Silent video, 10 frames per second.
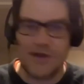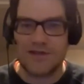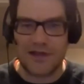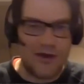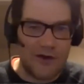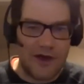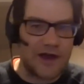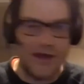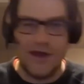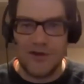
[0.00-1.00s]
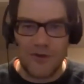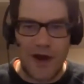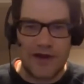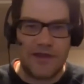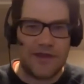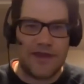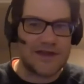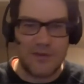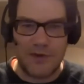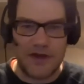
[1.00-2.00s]
And it's like, okay, great. And then that
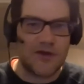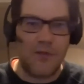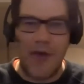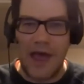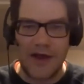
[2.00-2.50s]
somebody in Quebec